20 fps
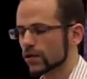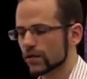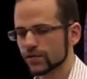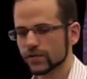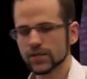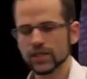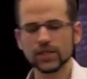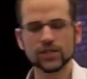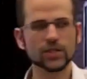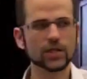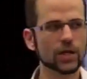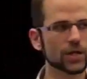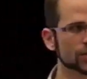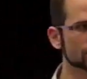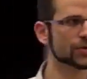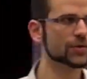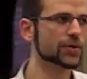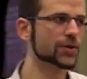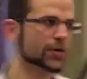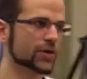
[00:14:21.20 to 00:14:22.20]
of
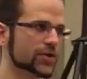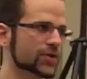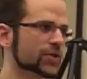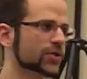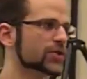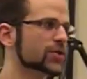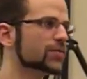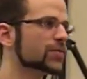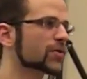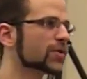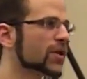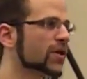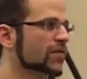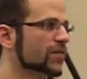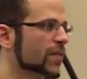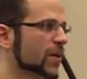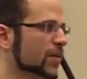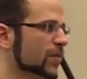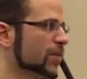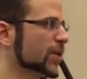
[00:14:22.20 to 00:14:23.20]
testosterone in your system, your
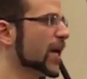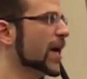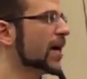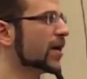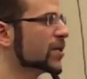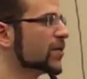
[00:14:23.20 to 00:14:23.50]
left brain will be